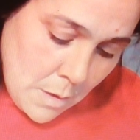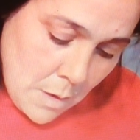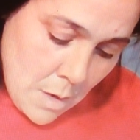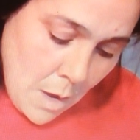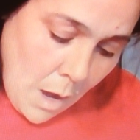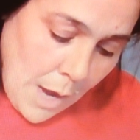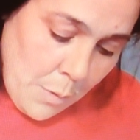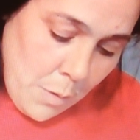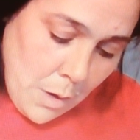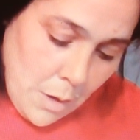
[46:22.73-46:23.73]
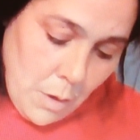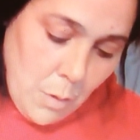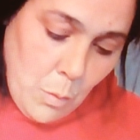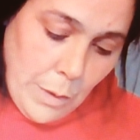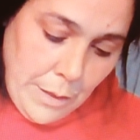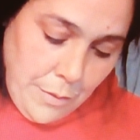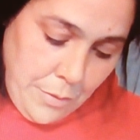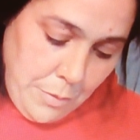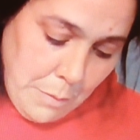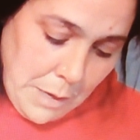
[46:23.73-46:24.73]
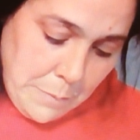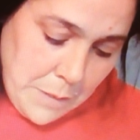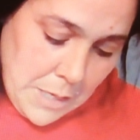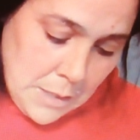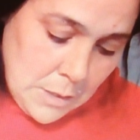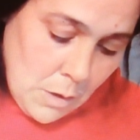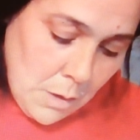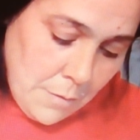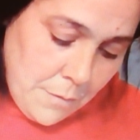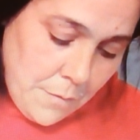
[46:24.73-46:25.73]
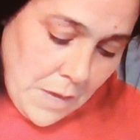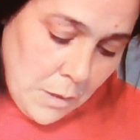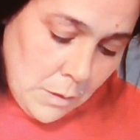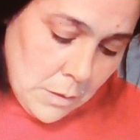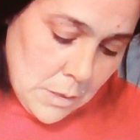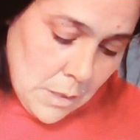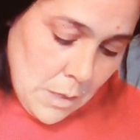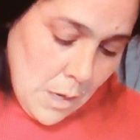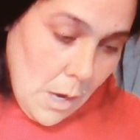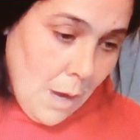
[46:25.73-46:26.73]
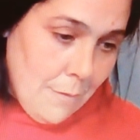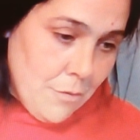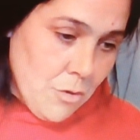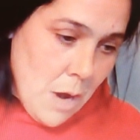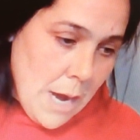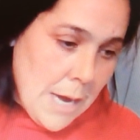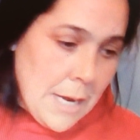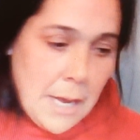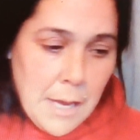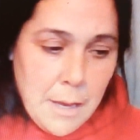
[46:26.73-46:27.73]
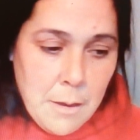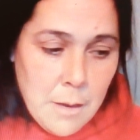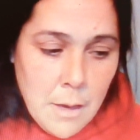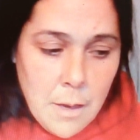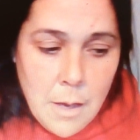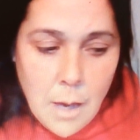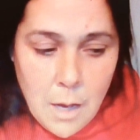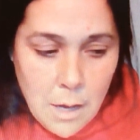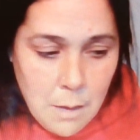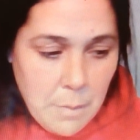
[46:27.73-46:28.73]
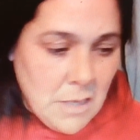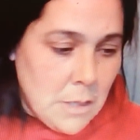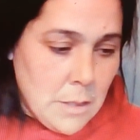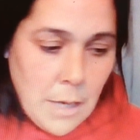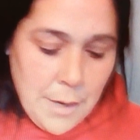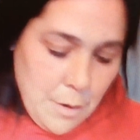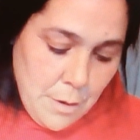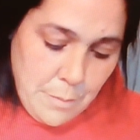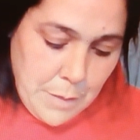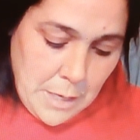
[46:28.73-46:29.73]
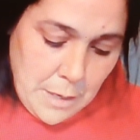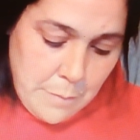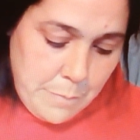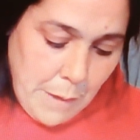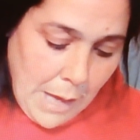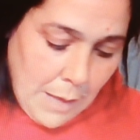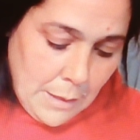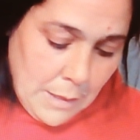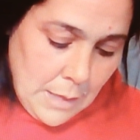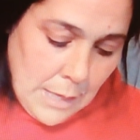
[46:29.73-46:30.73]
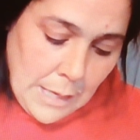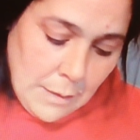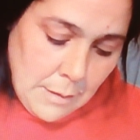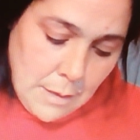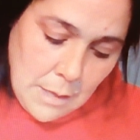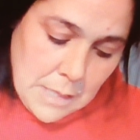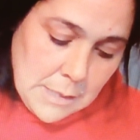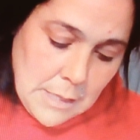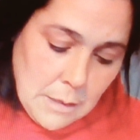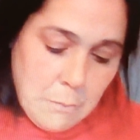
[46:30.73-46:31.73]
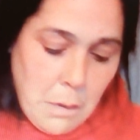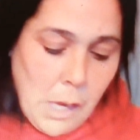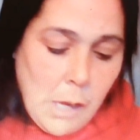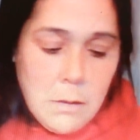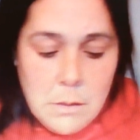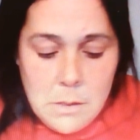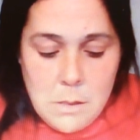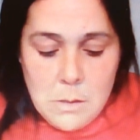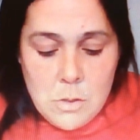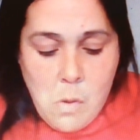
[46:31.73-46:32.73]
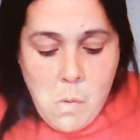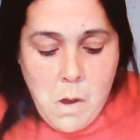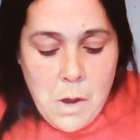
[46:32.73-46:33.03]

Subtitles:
I work with my beads on a felt. I've tried a designer bead palette thing that they sell at Michael's and so on.